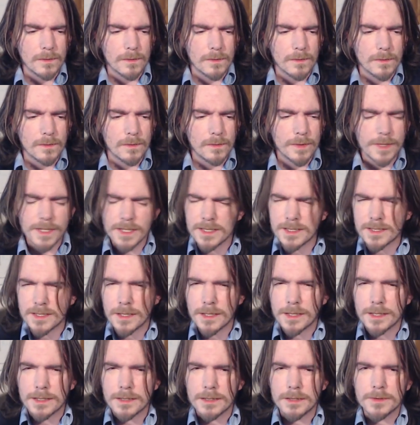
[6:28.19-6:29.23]
really
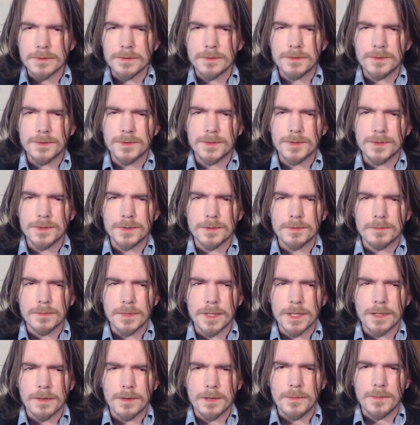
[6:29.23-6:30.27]
starting to lose
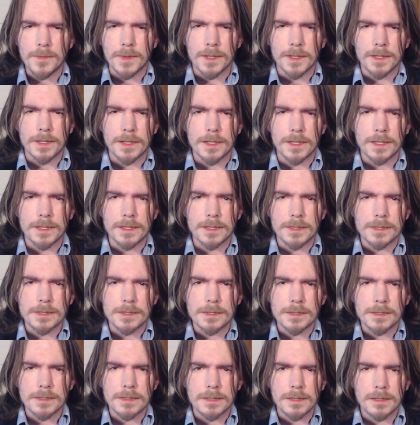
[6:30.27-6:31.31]
my grip on
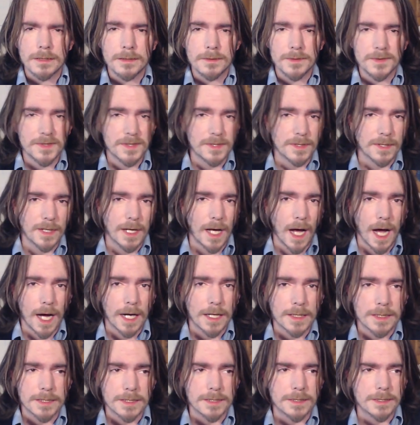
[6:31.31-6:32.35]
things. I was still
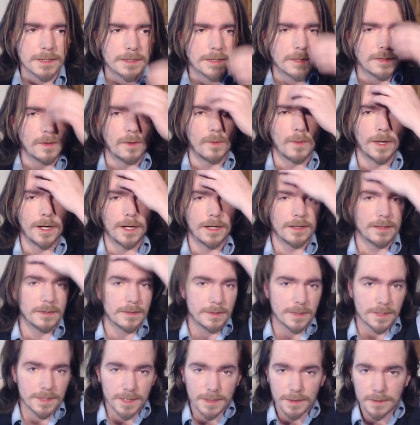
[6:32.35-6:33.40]
cognizant, still aware,
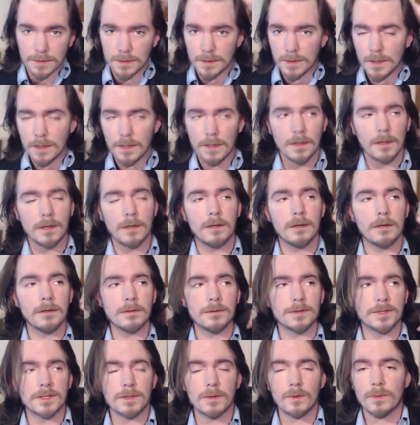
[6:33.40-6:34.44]
still
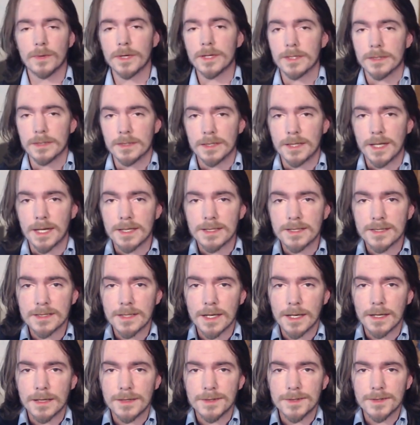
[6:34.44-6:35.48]
with it in that
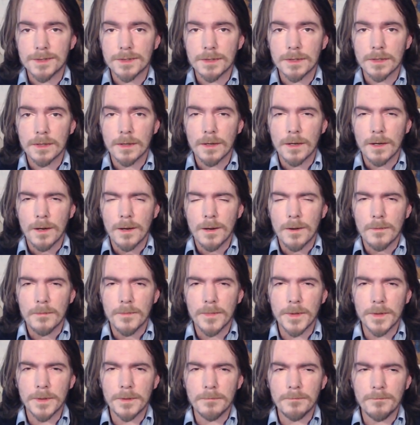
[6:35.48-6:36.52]
sense. But